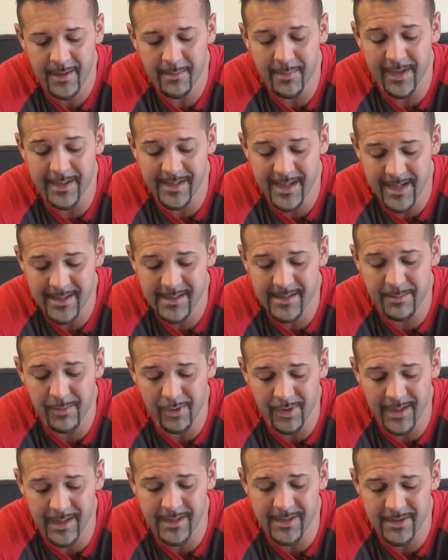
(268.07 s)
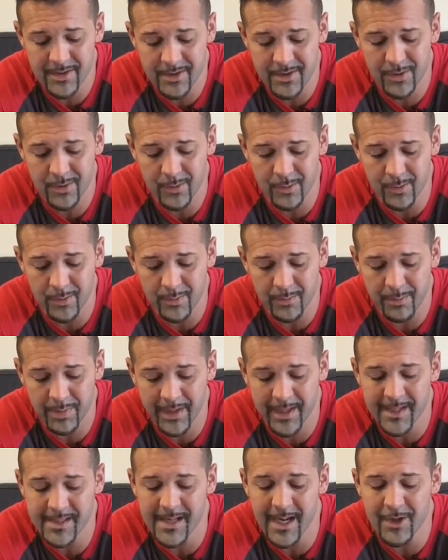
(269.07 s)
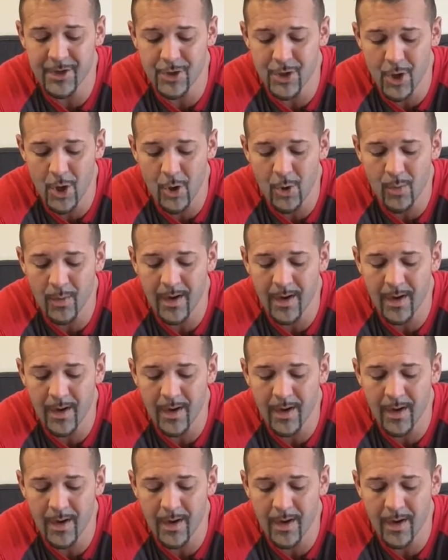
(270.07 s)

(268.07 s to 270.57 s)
my testimony is true, because I know